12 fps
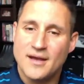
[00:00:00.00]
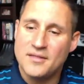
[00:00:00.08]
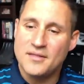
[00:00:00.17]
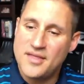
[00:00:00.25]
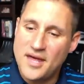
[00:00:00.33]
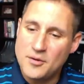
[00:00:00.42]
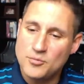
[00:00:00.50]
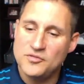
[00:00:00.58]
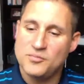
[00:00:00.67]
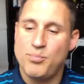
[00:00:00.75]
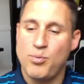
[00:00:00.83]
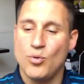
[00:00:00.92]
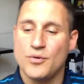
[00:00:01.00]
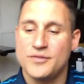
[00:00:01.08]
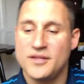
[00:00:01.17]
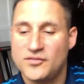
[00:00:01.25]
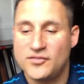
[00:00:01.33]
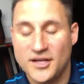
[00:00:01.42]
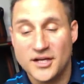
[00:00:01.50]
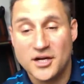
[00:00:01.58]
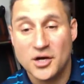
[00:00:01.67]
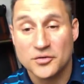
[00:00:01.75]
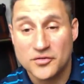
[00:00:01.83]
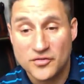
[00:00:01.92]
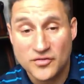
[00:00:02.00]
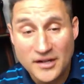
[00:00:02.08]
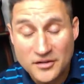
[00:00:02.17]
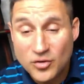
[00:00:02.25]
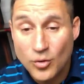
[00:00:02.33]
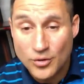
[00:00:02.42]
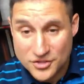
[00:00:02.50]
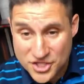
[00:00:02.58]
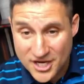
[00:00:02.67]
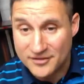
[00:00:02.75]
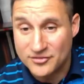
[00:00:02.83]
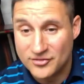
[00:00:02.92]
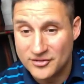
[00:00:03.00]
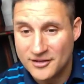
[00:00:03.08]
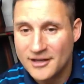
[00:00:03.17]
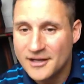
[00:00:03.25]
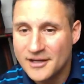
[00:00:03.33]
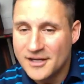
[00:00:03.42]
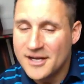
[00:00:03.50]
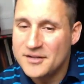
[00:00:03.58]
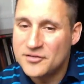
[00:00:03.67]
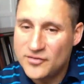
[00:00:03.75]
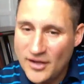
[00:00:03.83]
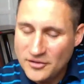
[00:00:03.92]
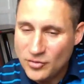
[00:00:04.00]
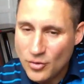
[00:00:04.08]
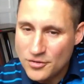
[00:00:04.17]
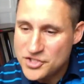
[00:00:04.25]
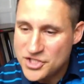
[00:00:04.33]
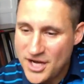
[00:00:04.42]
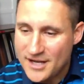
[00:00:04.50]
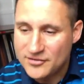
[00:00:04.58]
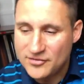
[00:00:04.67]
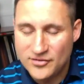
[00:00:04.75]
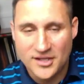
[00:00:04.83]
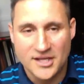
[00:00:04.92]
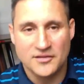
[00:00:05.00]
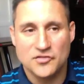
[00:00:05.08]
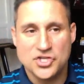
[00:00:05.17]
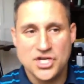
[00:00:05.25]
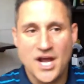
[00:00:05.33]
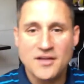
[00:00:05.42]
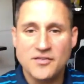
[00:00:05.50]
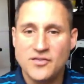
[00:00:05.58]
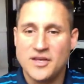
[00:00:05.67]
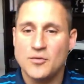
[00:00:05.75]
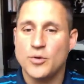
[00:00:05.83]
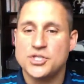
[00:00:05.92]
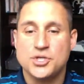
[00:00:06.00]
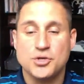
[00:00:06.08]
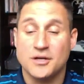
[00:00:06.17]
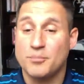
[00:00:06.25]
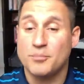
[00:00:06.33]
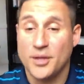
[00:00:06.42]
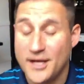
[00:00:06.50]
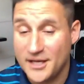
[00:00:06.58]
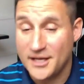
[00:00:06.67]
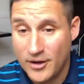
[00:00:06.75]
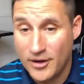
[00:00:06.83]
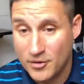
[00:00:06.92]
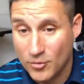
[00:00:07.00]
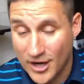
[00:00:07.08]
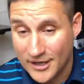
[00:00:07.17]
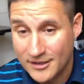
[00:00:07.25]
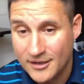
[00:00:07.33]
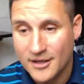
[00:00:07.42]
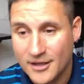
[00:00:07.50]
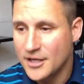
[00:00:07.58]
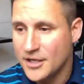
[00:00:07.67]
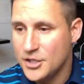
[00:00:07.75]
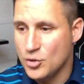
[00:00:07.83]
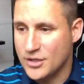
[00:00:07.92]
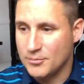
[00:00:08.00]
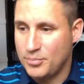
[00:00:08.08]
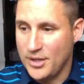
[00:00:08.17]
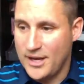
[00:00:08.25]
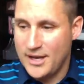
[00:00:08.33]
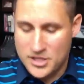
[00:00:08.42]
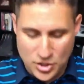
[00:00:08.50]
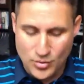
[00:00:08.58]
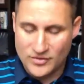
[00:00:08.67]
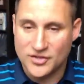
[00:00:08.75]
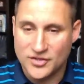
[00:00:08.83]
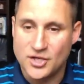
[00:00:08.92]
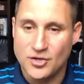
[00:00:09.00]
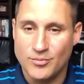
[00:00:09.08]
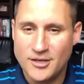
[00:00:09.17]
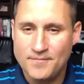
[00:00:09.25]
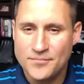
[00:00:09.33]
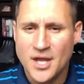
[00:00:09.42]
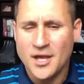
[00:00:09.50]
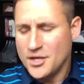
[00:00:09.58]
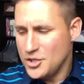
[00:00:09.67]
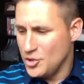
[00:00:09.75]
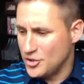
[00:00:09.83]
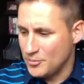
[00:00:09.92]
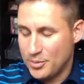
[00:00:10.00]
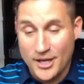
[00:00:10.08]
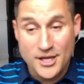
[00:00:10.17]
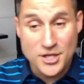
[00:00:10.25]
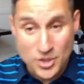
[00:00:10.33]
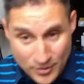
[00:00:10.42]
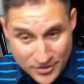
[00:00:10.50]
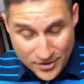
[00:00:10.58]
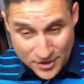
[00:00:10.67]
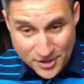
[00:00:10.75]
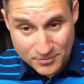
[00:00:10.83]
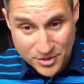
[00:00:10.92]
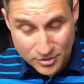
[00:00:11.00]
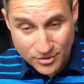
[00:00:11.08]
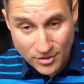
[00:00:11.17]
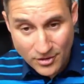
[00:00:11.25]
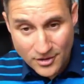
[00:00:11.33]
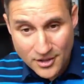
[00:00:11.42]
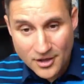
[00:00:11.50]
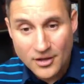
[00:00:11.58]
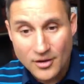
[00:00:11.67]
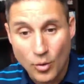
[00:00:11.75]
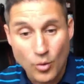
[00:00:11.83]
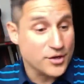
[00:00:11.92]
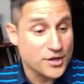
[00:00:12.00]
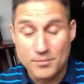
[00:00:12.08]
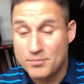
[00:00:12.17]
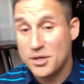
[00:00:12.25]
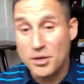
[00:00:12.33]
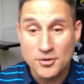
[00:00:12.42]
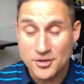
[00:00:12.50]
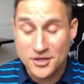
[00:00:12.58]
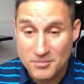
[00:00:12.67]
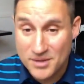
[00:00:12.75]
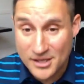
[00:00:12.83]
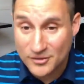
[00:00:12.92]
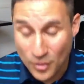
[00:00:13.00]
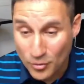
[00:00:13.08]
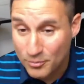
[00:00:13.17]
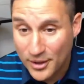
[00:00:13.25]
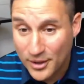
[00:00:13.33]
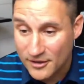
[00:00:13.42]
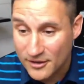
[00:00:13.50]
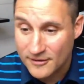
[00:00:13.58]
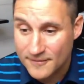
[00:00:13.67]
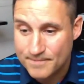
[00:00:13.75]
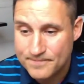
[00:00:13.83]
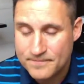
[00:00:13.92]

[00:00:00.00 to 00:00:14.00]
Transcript: And then was born this thing called Centaur Chess. And Centaur chess is chess in which you can play any way you want. You can play you as a human, you can play you with a computer, or the computer can be its own player.